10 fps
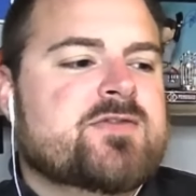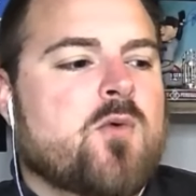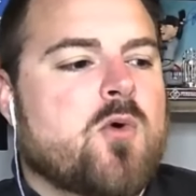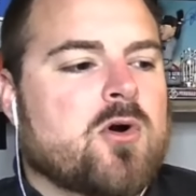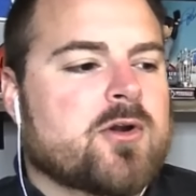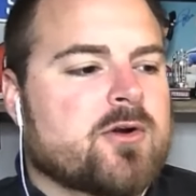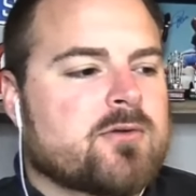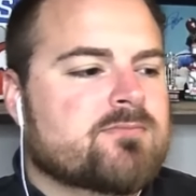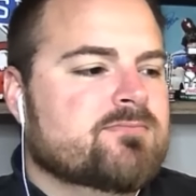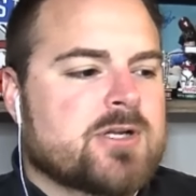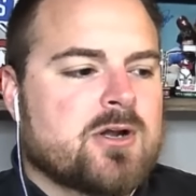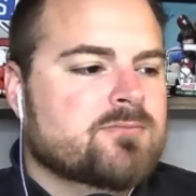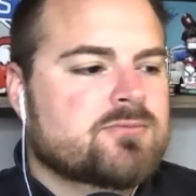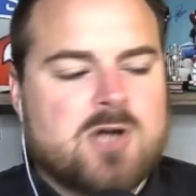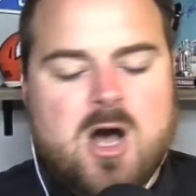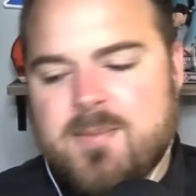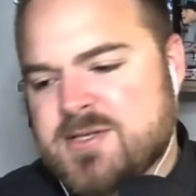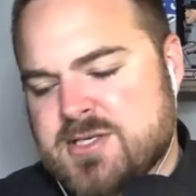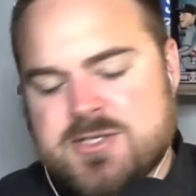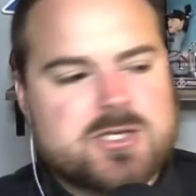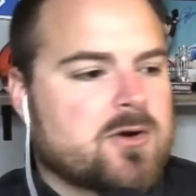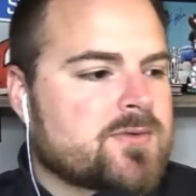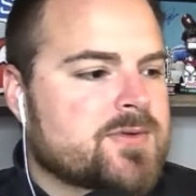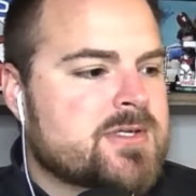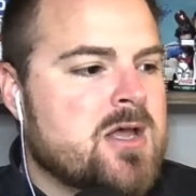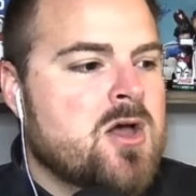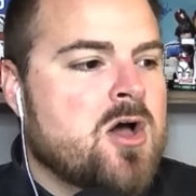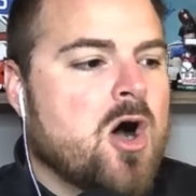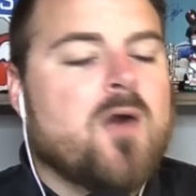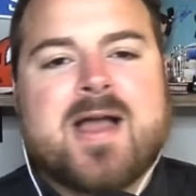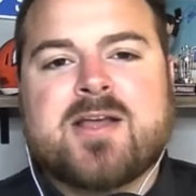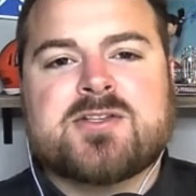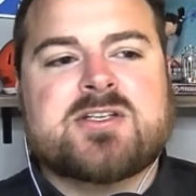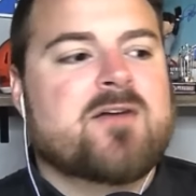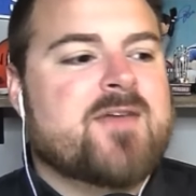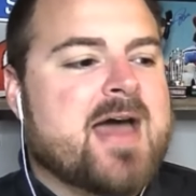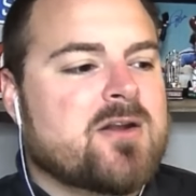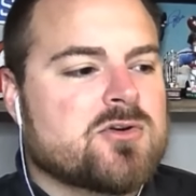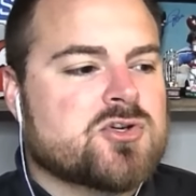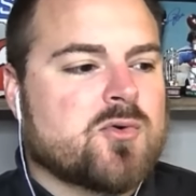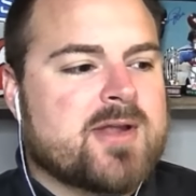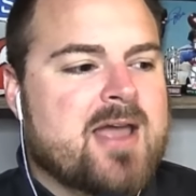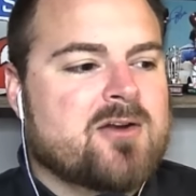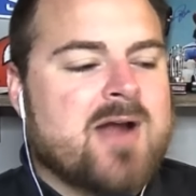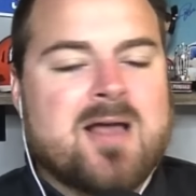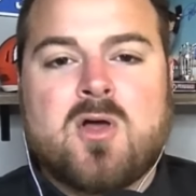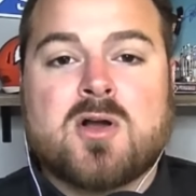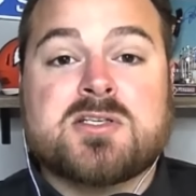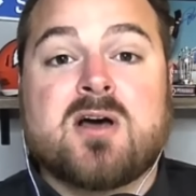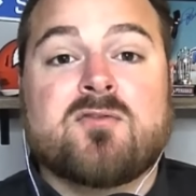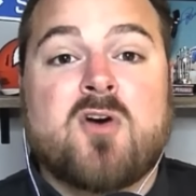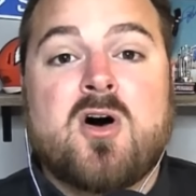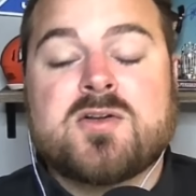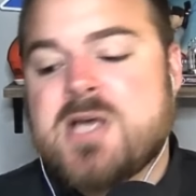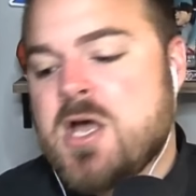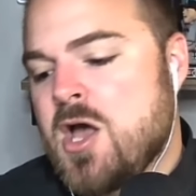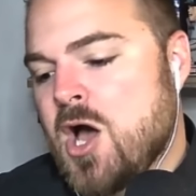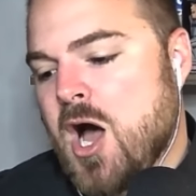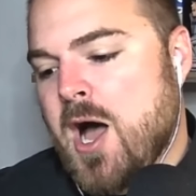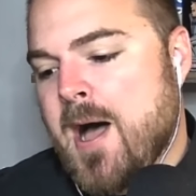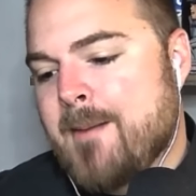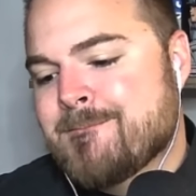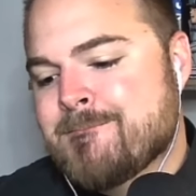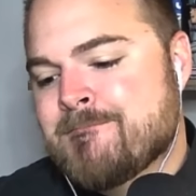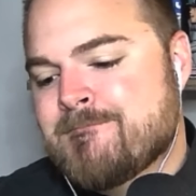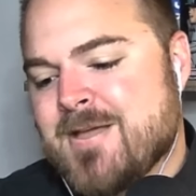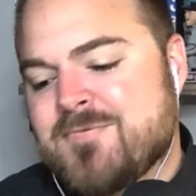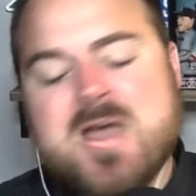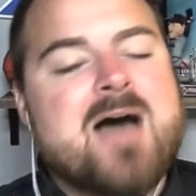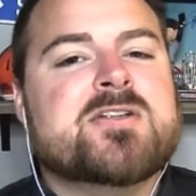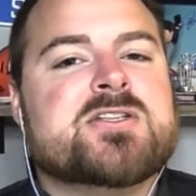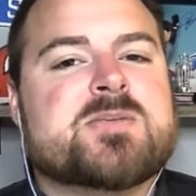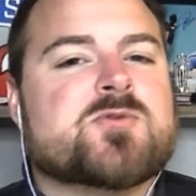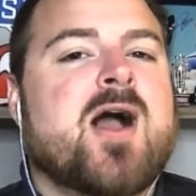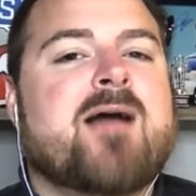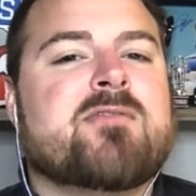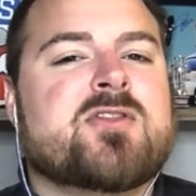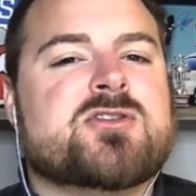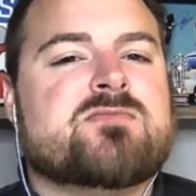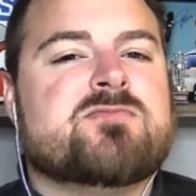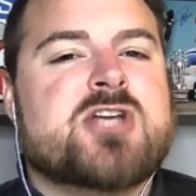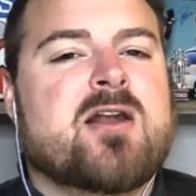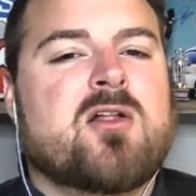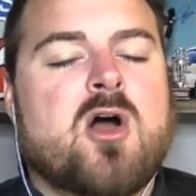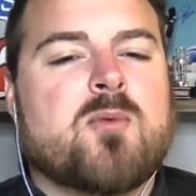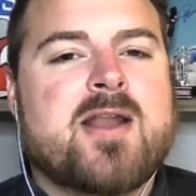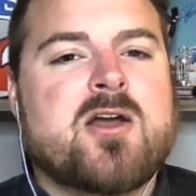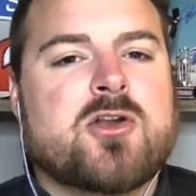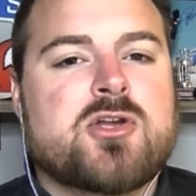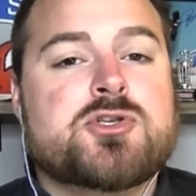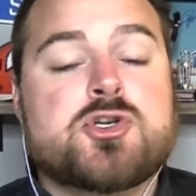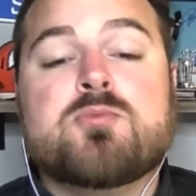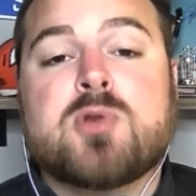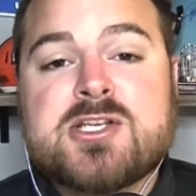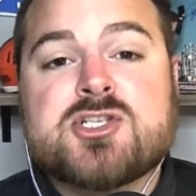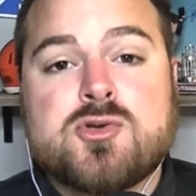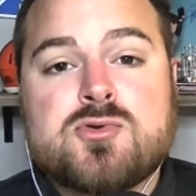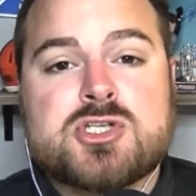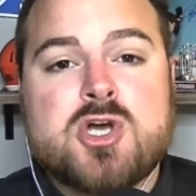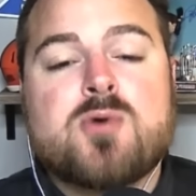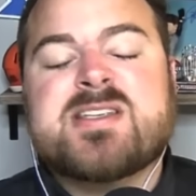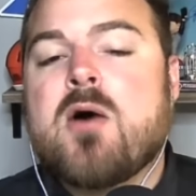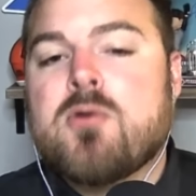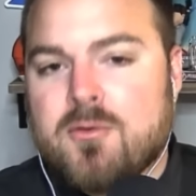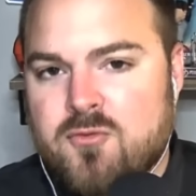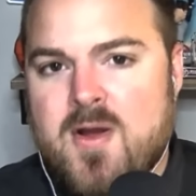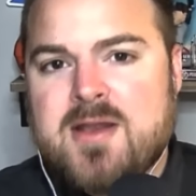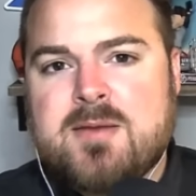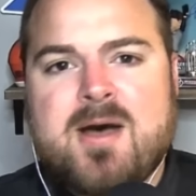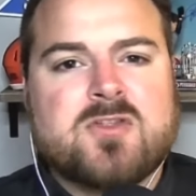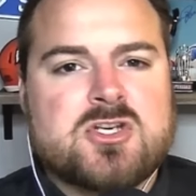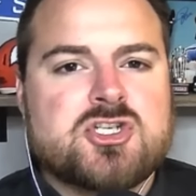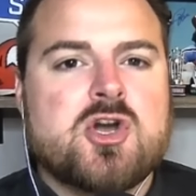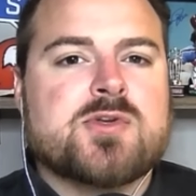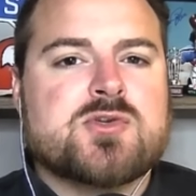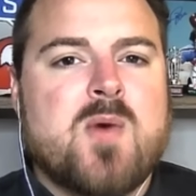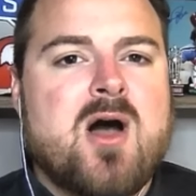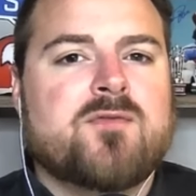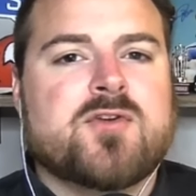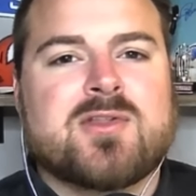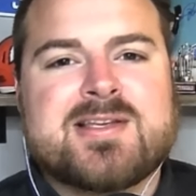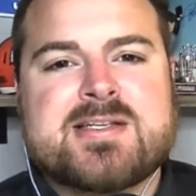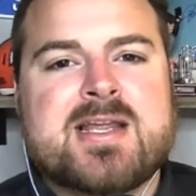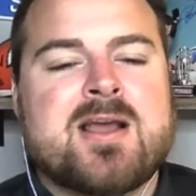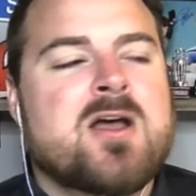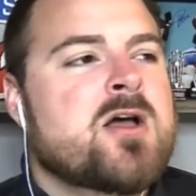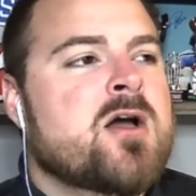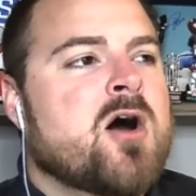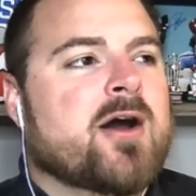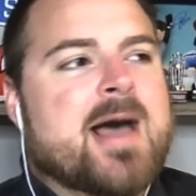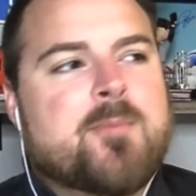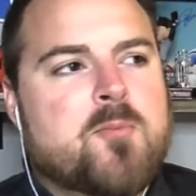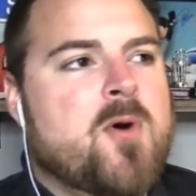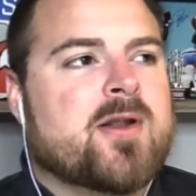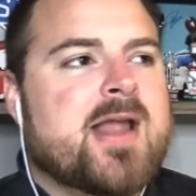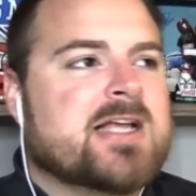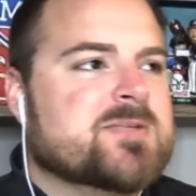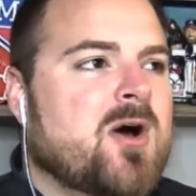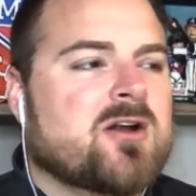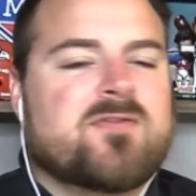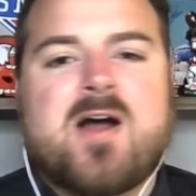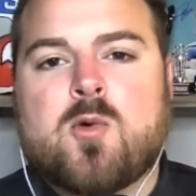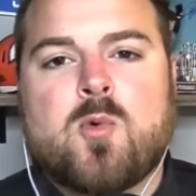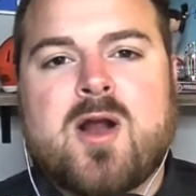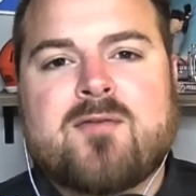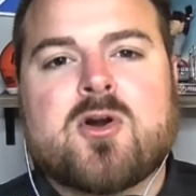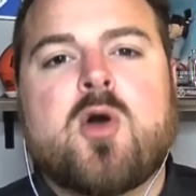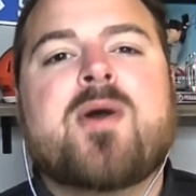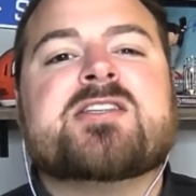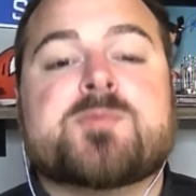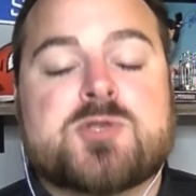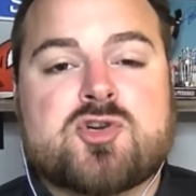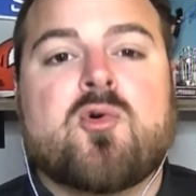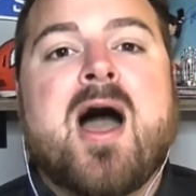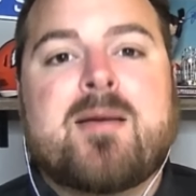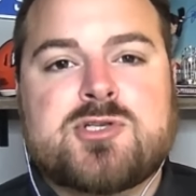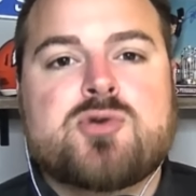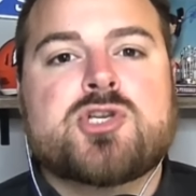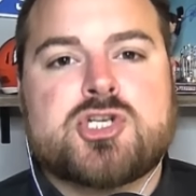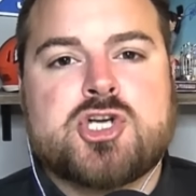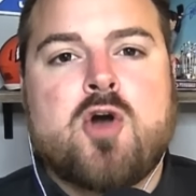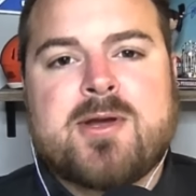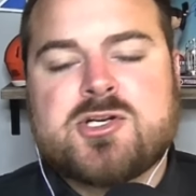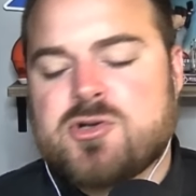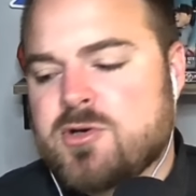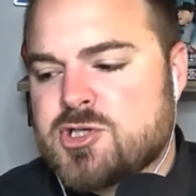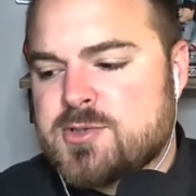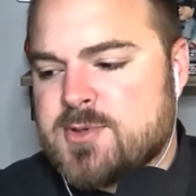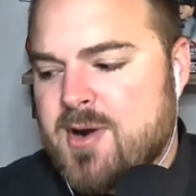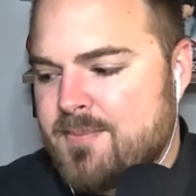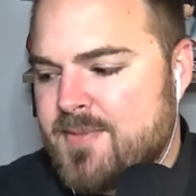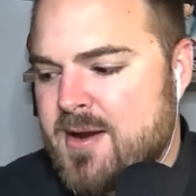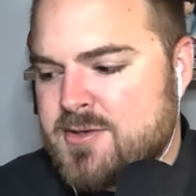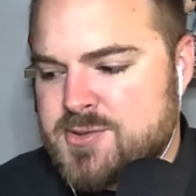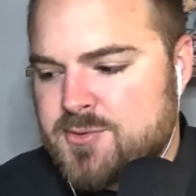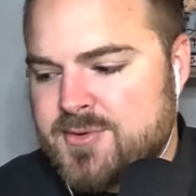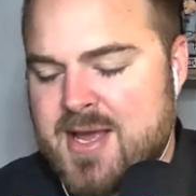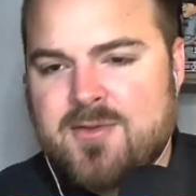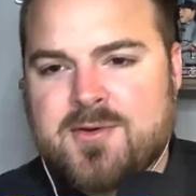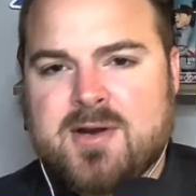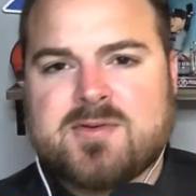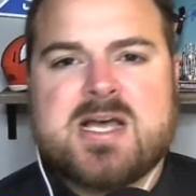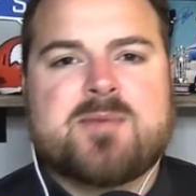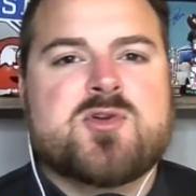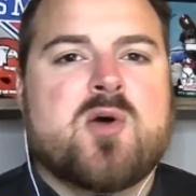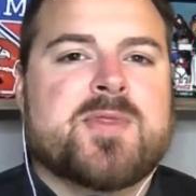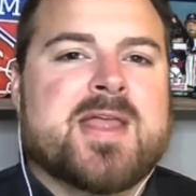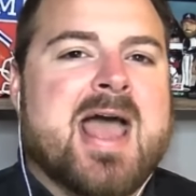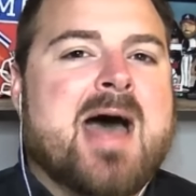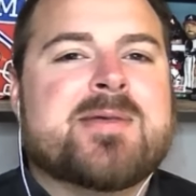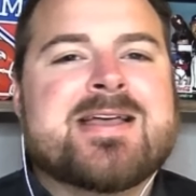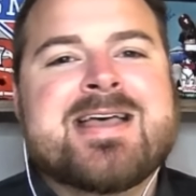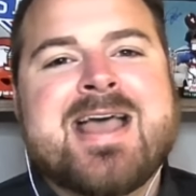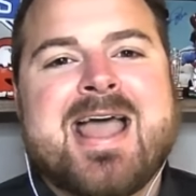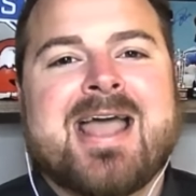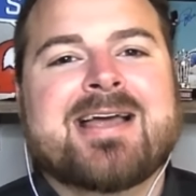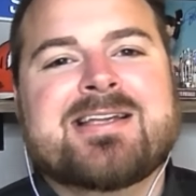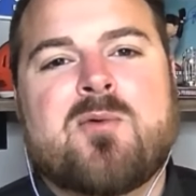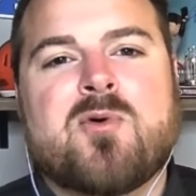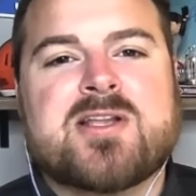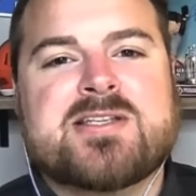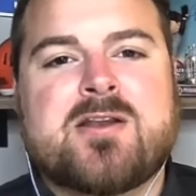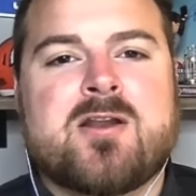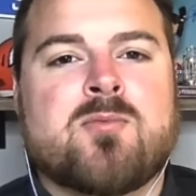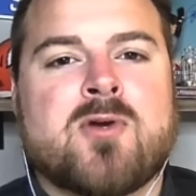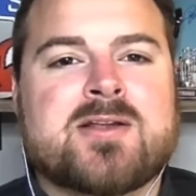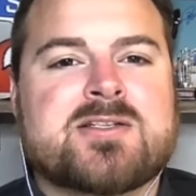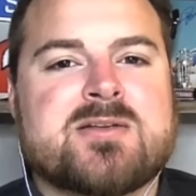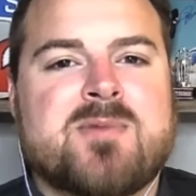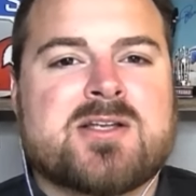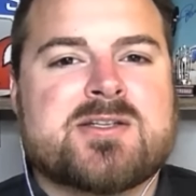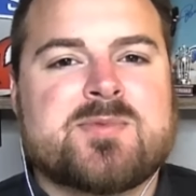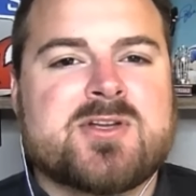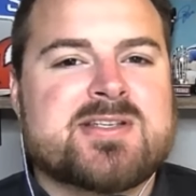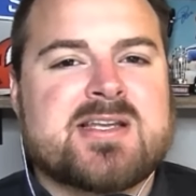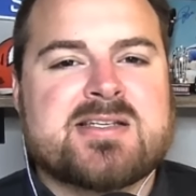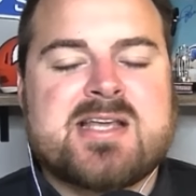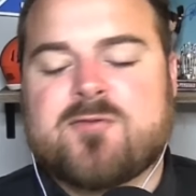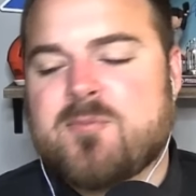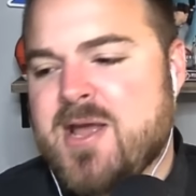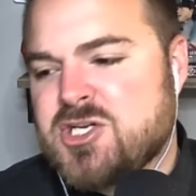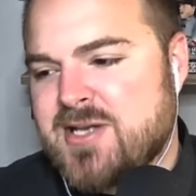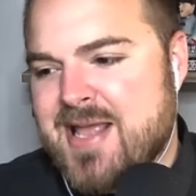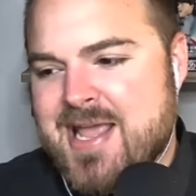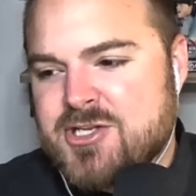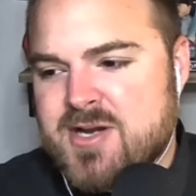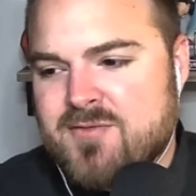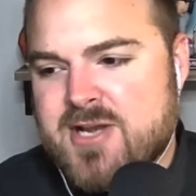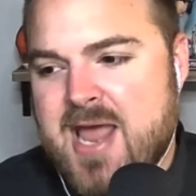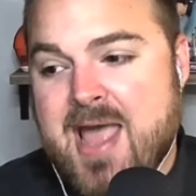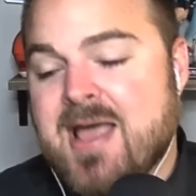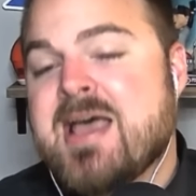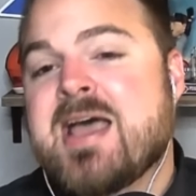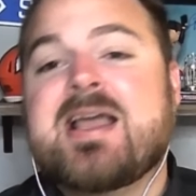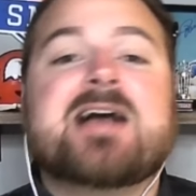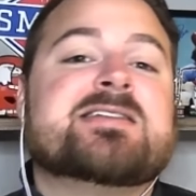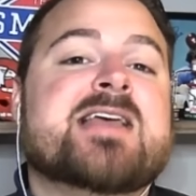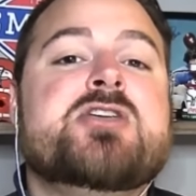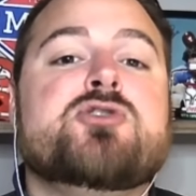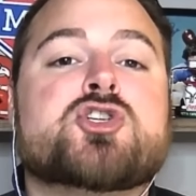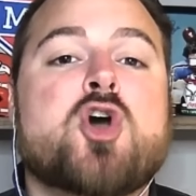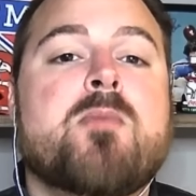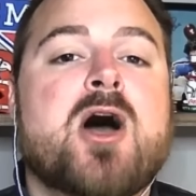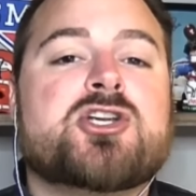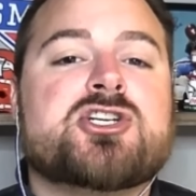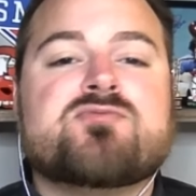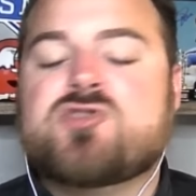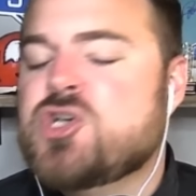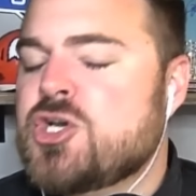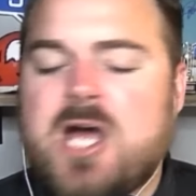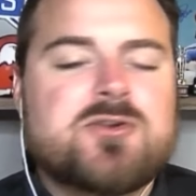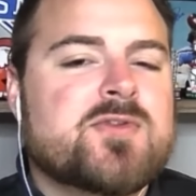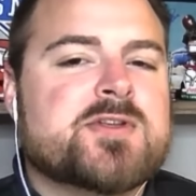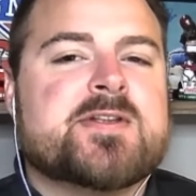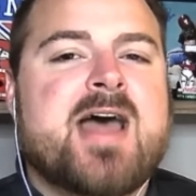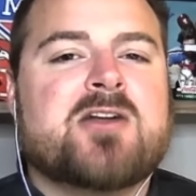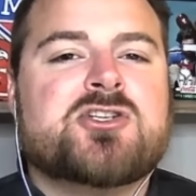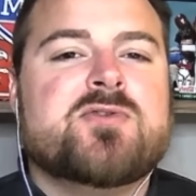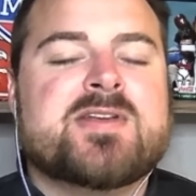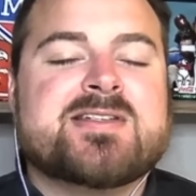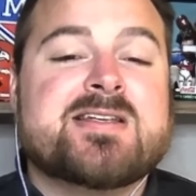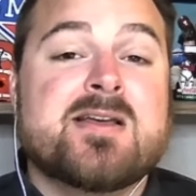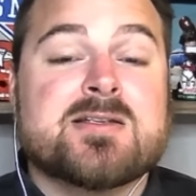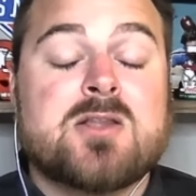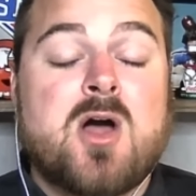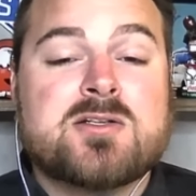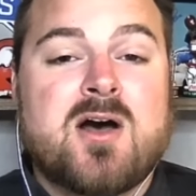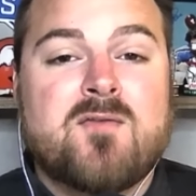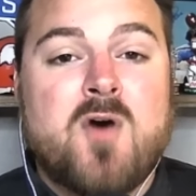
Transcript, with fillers: for your you know comments, concerns, all that good stuff. At underscore Cainer at Locked On Vols. Um, if you haven't subscribed to the channel already on YouTube, please do so. Tell your friend about this show as well. If you're listening on Apple Podcast, Spotify, or wherever, go ahead and subscribe to the show. Make sure you're subscribed there so it'll download every time you open the app. And uh, we'll continue to bring some uh, some good Tennessee information each and every day, guys. Thank you so much. Could not do this without you. This is Locked On